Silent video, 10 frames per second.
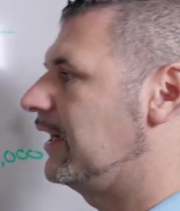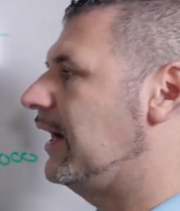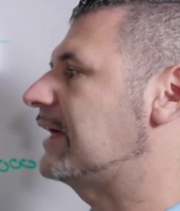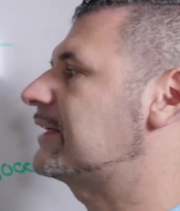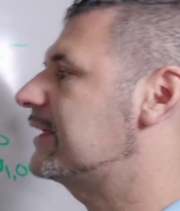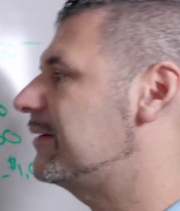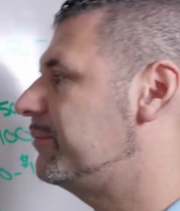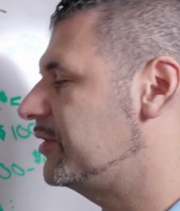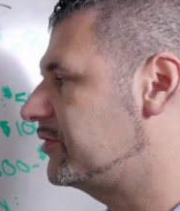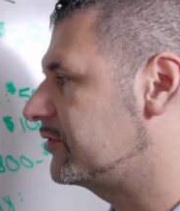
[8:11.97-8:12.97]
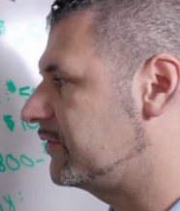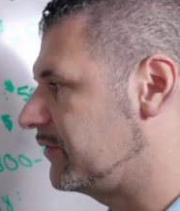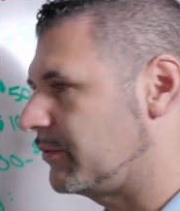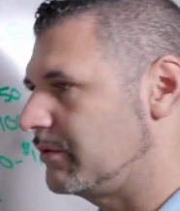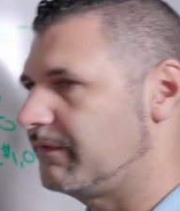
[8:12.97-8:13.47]
I can get pictures of
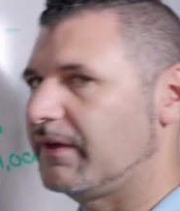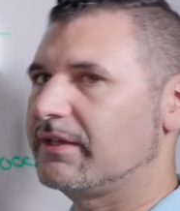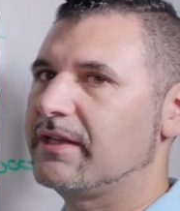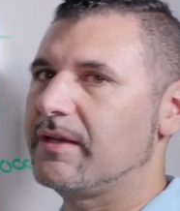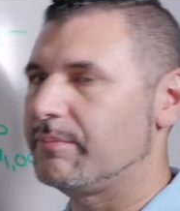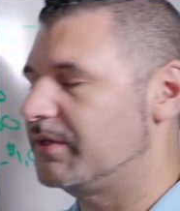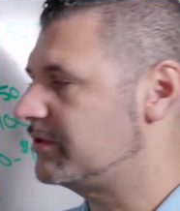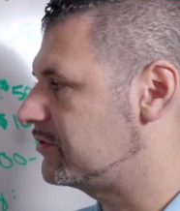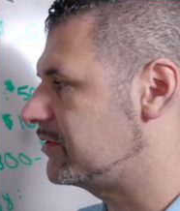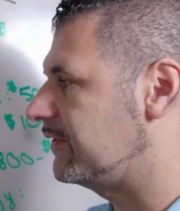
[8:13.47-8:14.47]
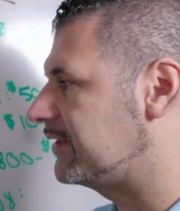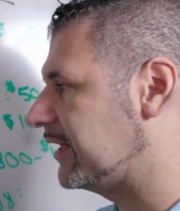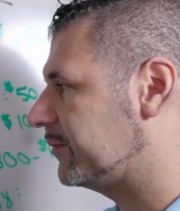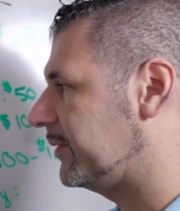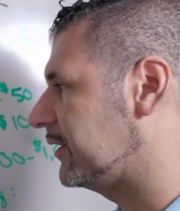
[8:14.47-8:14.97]
the roof. I can get pictures of a
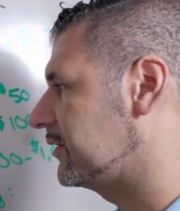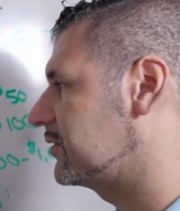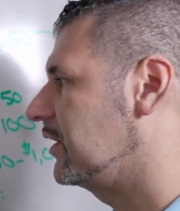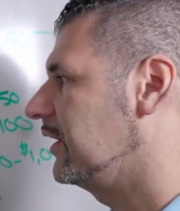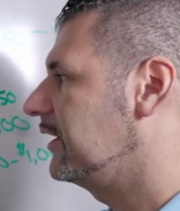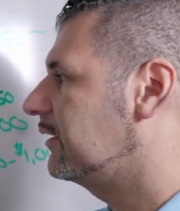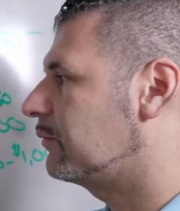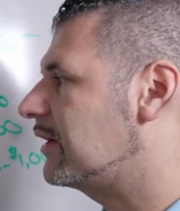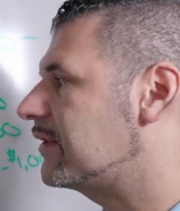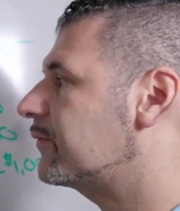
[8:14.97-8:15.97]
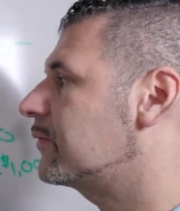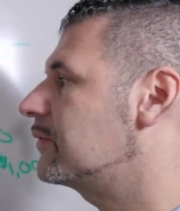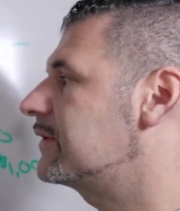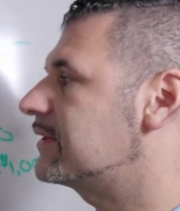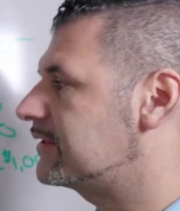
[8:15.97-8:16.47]
deck page right through
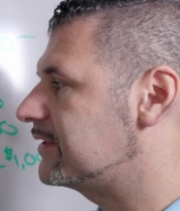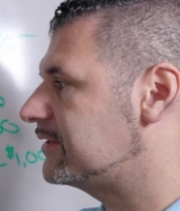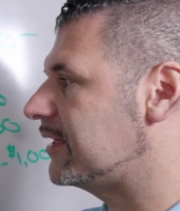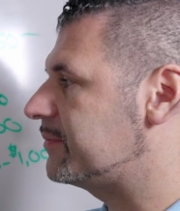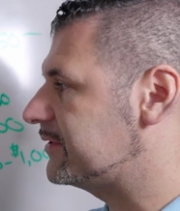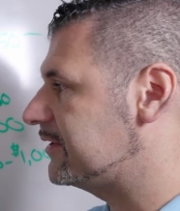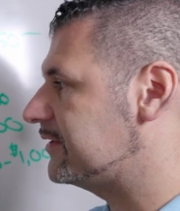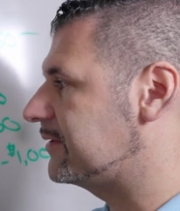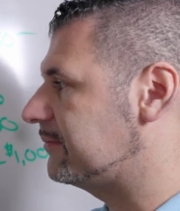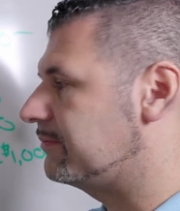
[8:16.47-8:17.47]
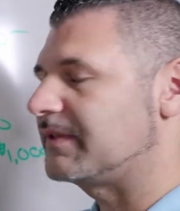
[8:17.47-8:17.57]
this type of system.